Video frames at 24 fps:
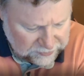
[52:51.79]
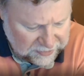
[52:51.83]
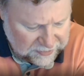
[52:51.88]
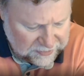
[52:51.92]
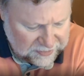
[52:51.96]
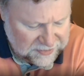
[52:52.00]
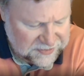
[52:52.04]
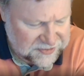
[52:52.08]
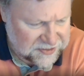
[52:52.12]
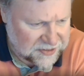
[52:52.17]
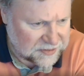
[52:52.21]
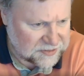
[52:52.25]

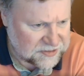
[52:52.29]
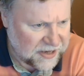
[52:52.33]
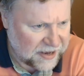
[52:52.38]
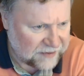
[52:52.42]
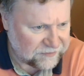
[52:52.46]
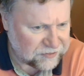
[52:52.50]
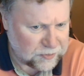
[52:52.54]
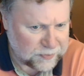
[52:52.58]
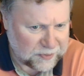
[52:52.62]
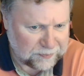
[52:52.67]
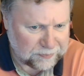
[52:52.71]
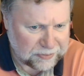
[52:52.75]
these things have
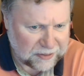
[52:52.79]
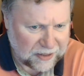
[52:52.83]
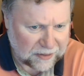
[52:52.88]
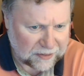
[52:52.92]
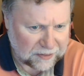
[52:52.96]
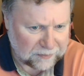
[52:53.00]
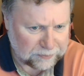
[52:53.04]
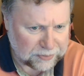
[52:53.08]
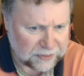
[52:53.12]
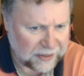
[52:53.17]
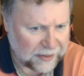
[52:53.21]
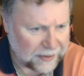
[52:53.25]
to be plug and
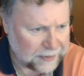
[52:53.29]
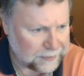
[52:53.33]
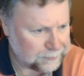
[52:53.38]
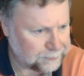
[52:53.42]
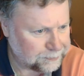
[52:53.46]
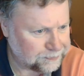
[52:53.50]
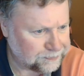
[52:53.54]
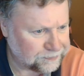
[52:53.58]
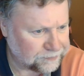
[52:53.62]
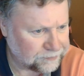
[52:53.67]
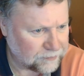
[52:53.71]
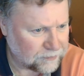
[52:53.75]
play.
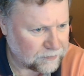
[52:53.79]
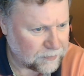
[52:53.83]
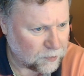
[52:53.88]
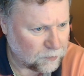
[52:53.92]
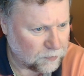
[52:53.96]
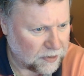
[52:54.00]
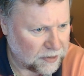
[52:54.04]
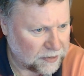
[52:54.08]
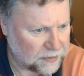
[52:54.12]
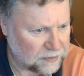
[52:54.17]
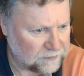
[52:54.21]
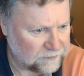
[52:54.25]

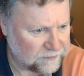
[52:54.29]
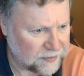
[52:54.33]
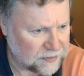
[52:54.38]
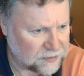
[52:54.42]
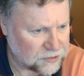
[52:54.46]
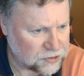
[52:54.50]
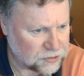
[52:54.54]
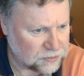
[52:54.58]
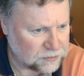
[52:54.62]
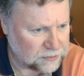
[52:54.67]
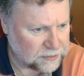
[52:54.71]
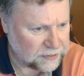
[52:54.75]
Right,
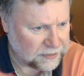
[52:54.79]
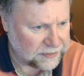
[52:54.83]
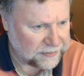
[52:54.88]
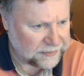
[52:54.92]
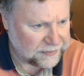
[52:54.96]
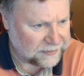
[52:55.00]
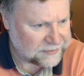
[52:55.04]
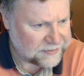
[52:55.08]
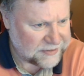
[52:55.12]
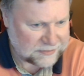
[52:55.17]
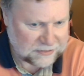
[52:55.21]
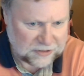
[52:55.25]
eventually
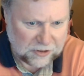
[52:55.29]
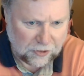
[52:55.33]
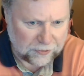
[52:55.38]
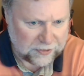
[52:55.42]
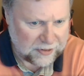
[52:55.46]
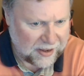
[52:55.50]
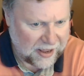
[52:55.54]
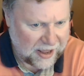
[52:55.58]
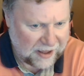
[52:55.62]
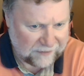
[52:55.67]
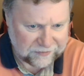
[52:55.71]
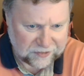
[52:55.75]
it's going to
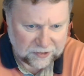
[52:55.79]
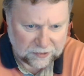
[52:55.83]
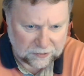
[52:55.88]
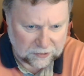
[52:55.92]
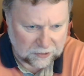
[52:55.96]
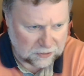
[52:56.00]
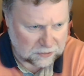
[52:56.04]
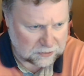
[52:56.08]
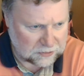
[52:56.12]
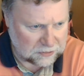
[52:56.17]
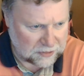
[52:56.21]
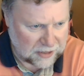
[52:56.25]
have to
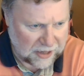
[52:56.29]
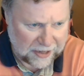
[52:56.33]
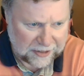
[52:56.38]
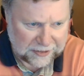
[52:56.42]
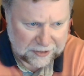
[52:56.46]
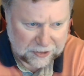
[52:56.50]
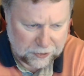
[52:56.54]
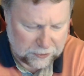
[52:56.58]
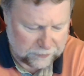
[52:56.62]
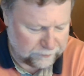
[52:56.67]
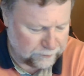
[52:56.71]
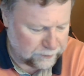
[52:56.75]
look like
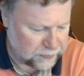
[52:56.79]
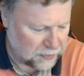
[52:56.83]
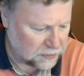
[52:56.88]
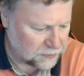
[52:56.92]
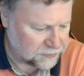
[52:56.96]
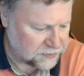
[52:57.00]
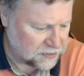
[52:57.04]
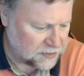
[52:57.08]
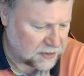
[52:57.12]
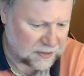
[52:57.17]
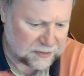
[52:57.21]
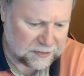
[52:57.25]
you
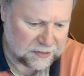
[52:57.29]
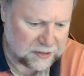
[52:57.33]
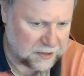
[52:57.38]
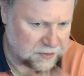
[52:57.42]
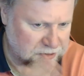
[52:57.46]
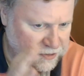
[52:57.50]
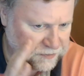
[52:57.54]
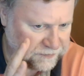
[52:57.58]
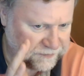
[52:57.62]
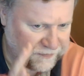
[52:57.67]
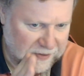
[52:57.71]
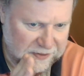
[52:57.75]
bolted on an
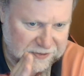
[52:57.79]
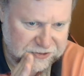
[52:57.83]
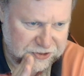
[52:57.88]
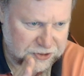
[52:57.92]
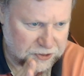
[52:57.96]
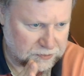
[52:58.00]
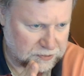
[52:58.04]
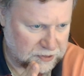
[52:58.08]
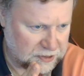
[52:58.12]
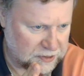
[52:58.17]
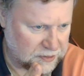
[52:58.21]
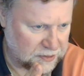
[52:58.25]
interface
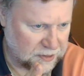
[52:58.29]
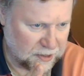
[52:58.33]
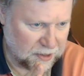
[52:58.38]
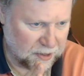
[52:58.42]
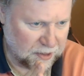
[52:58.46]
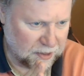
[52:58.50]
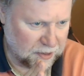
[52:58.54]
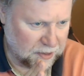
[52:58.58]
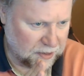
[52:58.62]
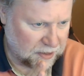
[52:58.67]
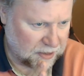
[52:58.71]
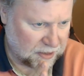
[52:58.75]
unit
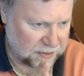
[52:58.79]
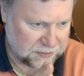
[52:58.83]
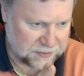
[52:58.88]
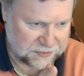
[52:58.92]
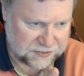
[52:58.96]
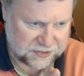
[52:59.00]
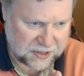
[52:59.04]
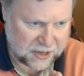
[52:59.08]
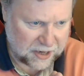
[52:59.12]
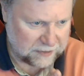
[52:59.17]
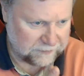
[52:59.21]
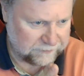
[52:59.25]
on the
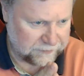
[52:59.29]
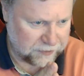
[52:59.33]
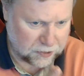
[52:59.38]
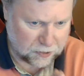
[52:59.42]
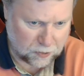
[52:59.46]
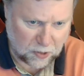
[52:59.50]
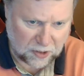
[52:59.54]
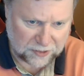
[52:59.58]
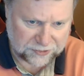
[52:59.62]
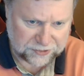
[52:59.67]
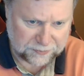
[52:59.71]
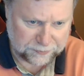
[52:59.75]
side of your
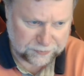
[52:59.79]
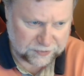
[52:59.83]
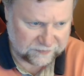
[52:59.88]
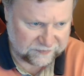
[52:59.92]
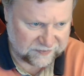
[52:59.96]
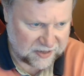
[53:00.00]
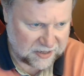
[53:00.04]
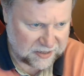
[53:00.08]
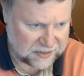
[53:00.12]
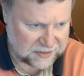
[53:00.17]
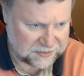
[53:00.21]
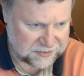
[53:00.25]
quantum
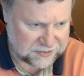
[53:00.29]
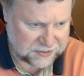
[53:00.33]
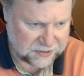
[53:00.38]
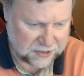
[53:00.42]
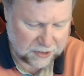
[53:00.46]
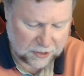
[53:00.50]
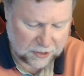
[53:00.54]
device,